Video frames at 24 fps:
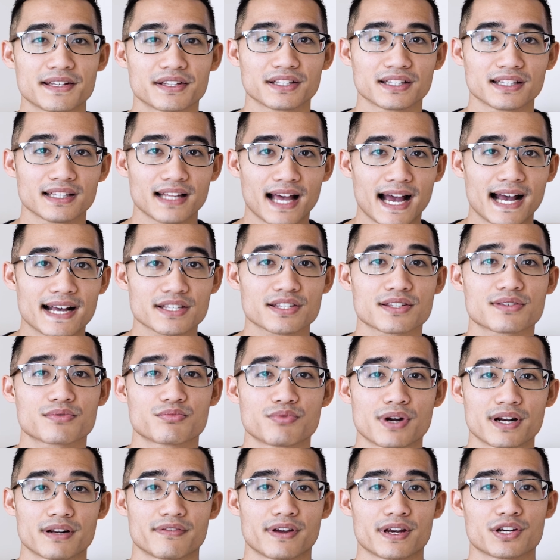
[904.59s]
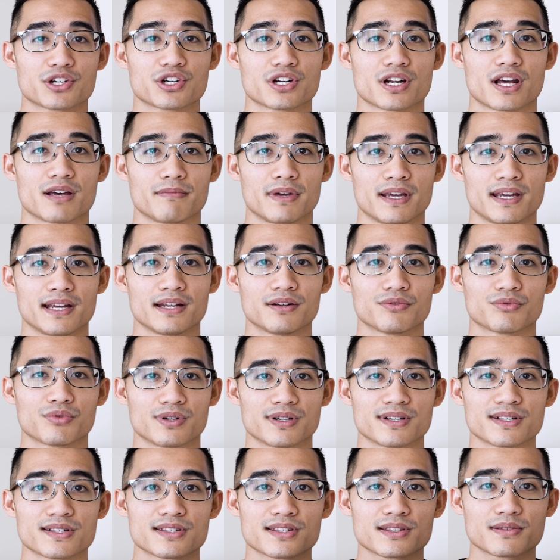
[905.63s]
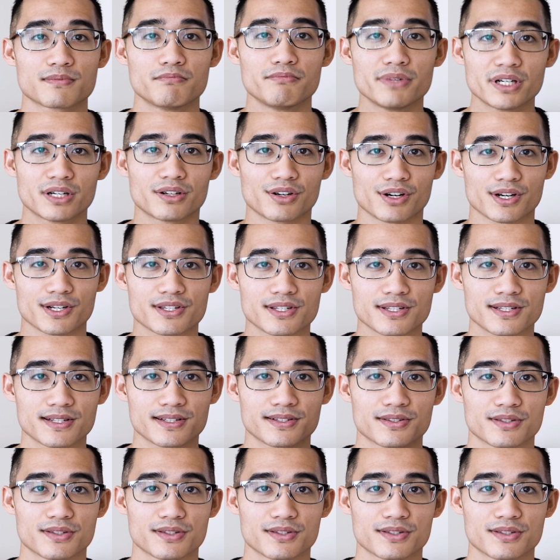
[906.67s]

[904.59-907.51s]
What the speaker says: the last renovation I made was mirrors.